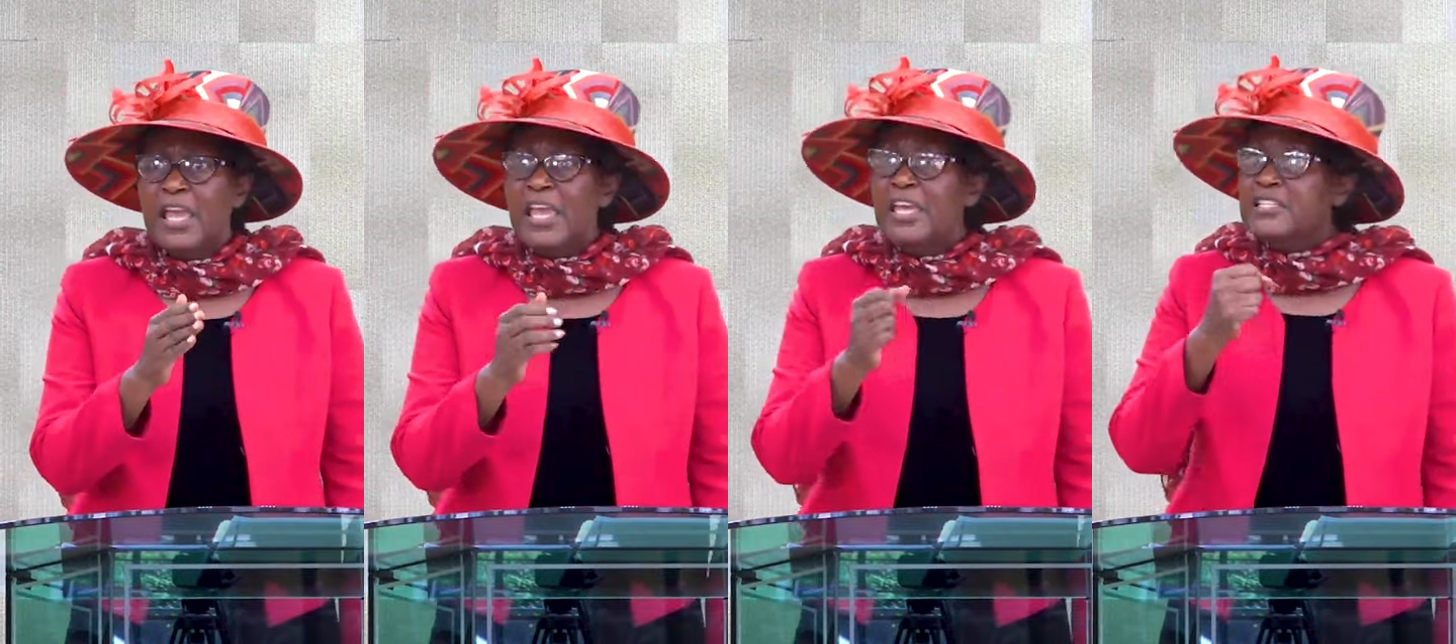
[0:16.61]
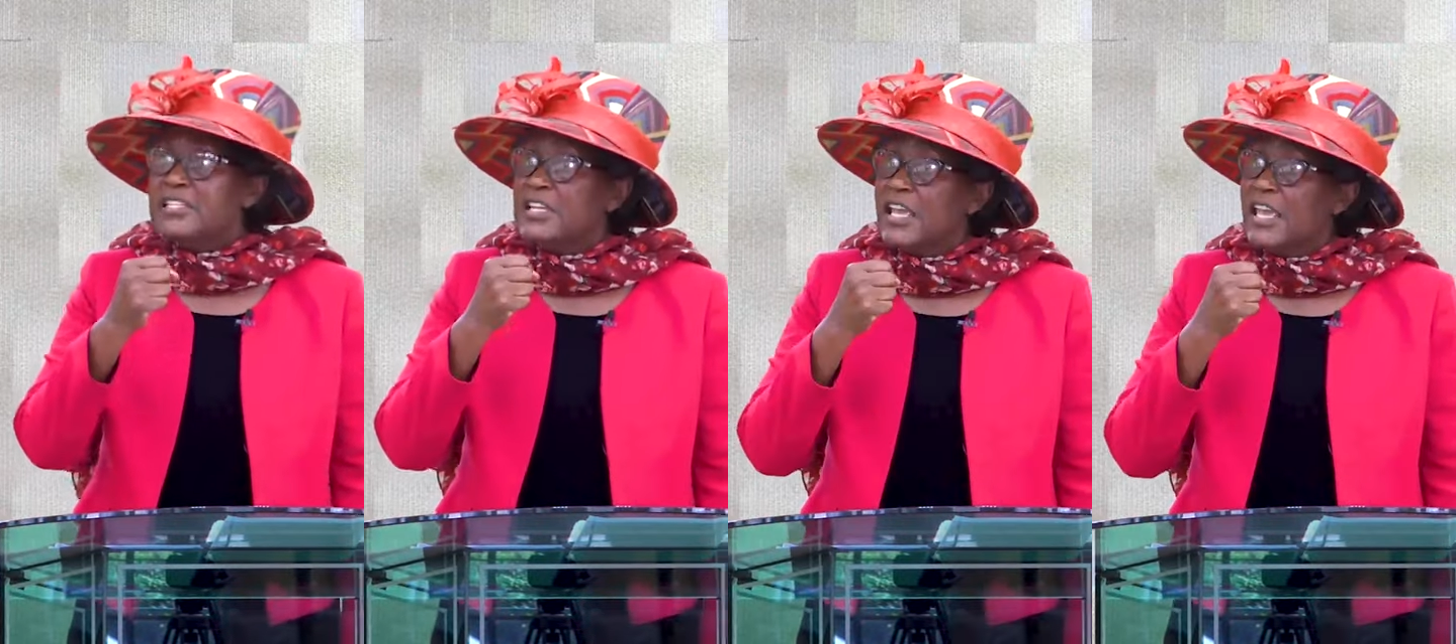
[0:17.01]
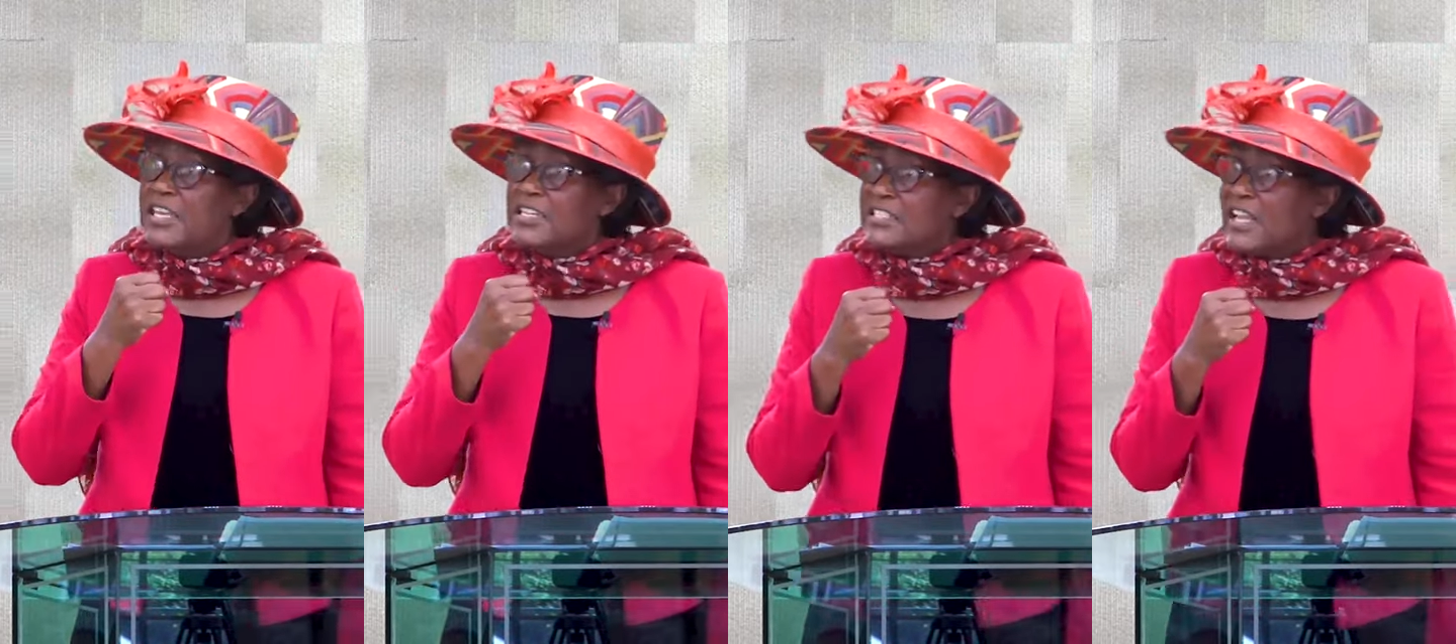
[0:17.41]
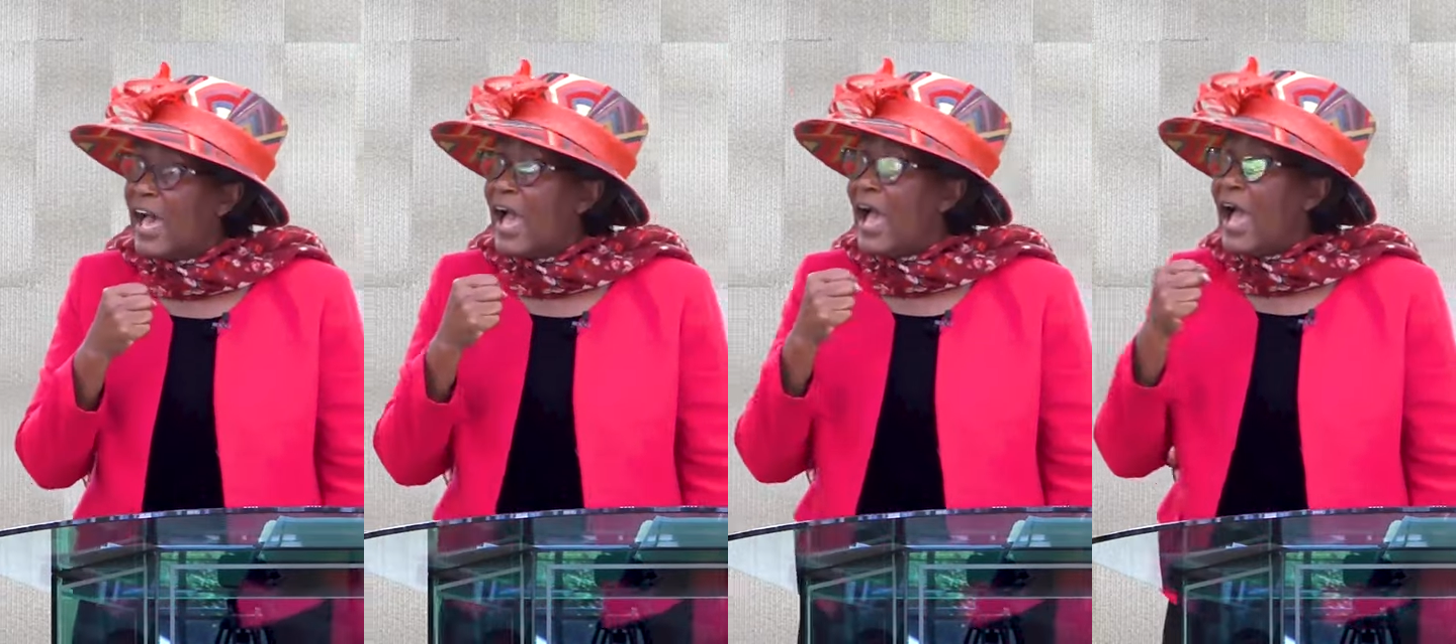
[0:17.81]
It is
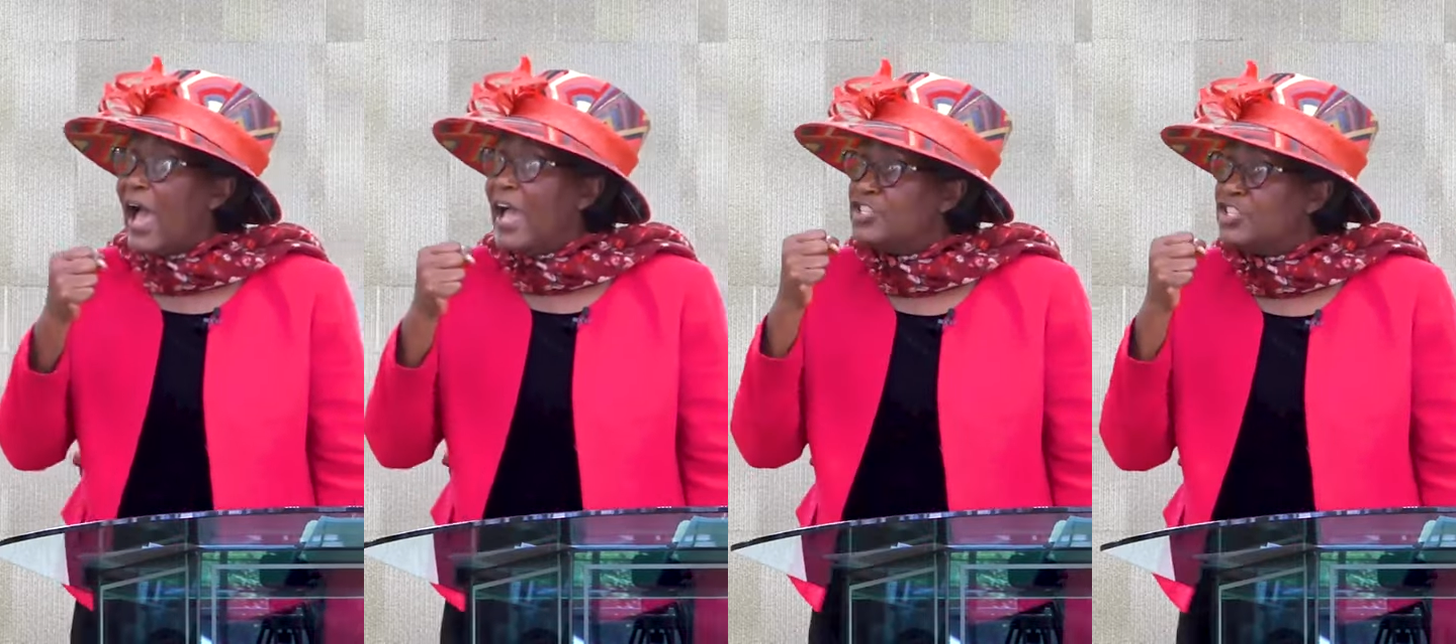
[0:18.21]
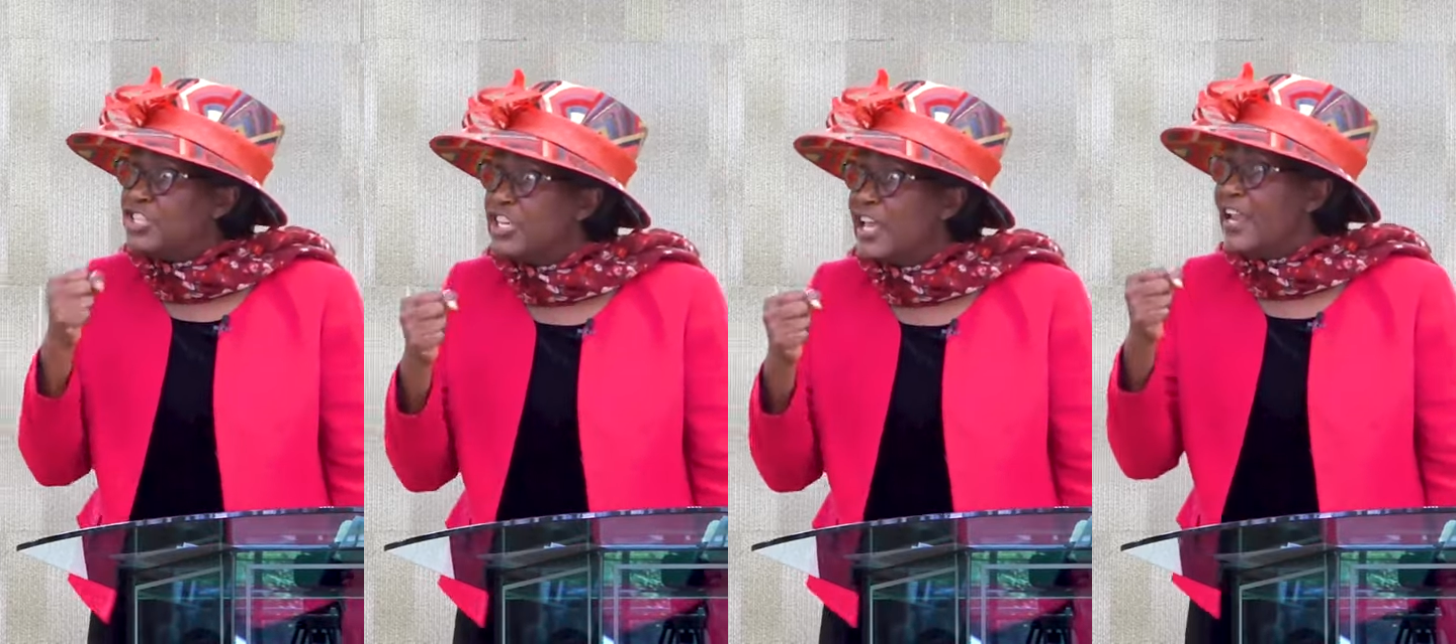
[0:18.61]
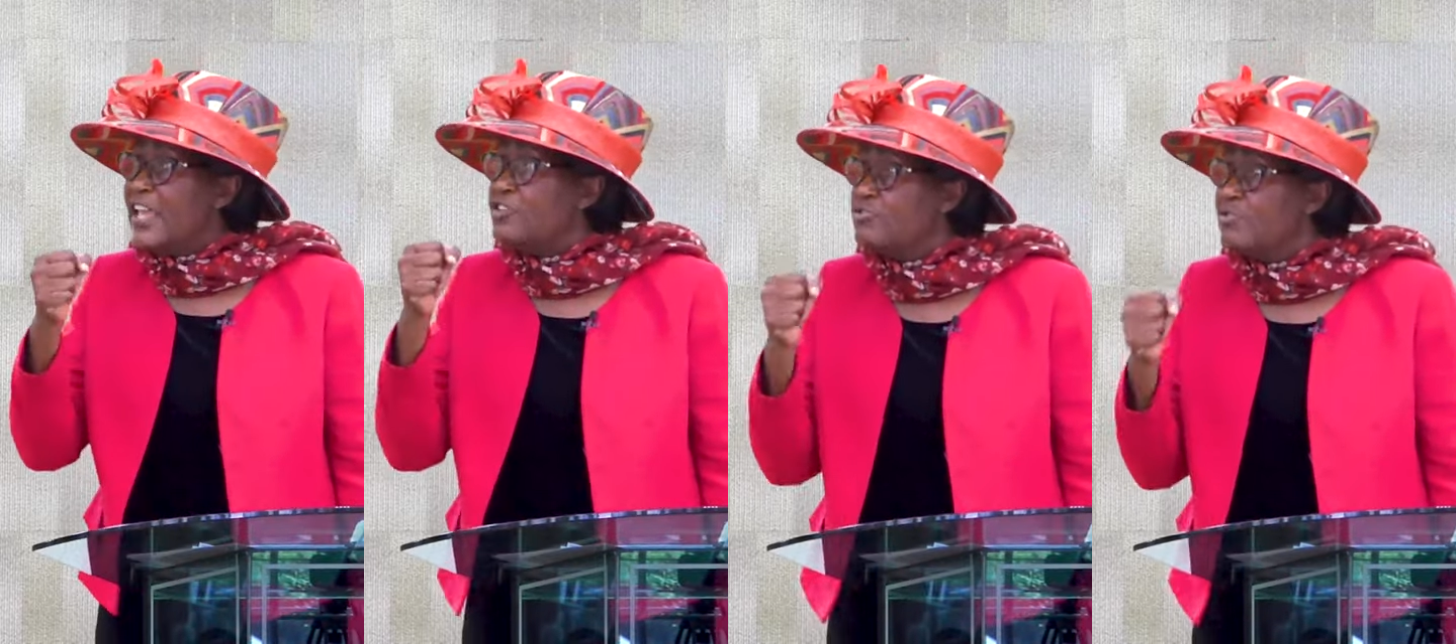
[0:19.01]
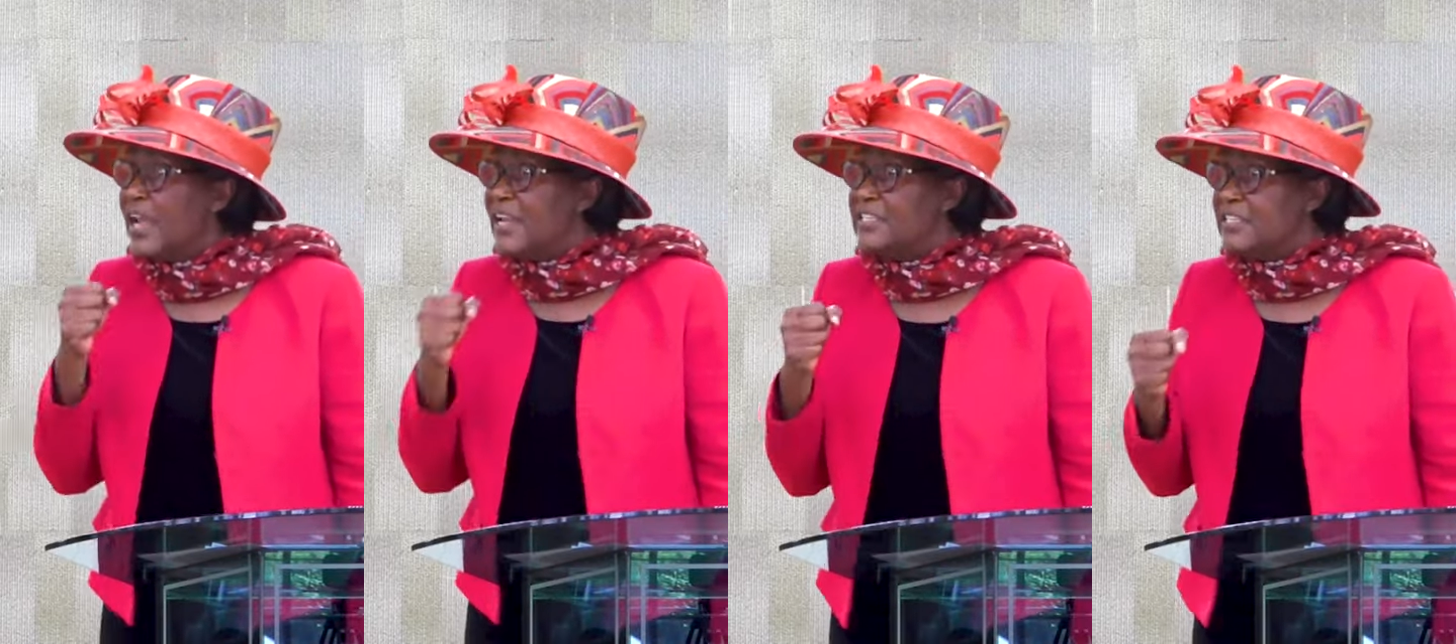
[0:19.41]
a chilling
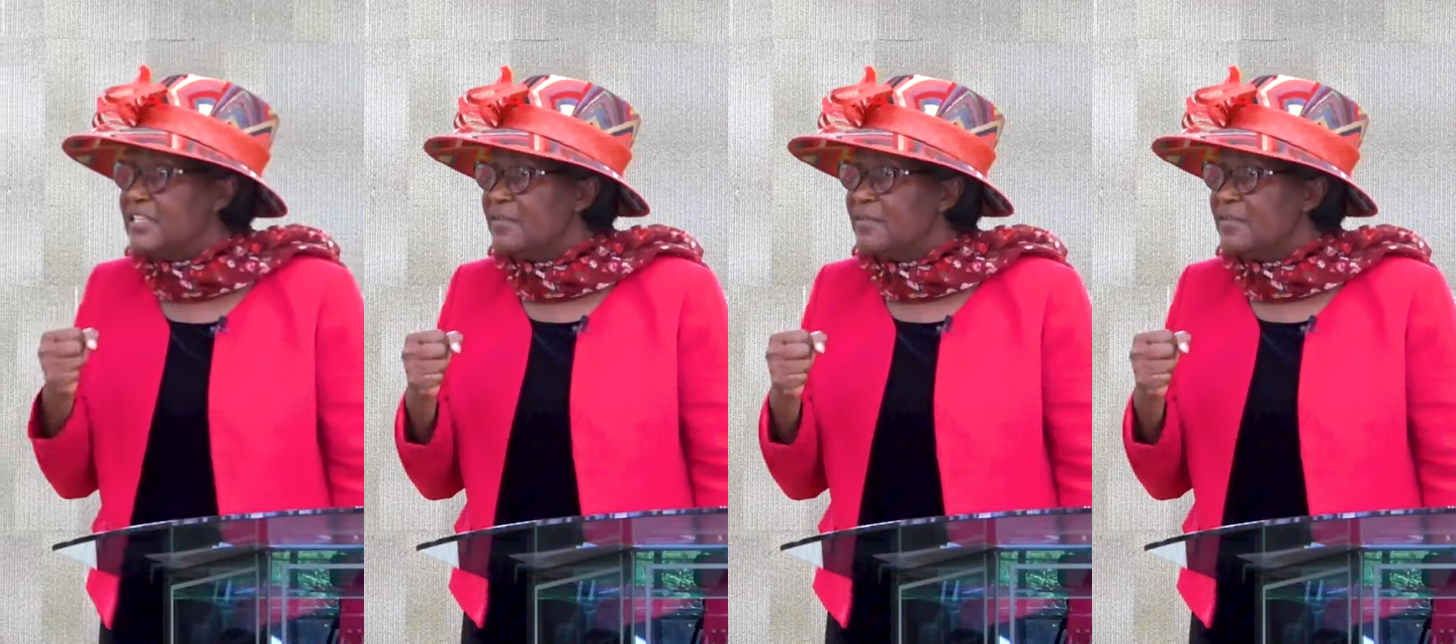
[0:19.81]
reality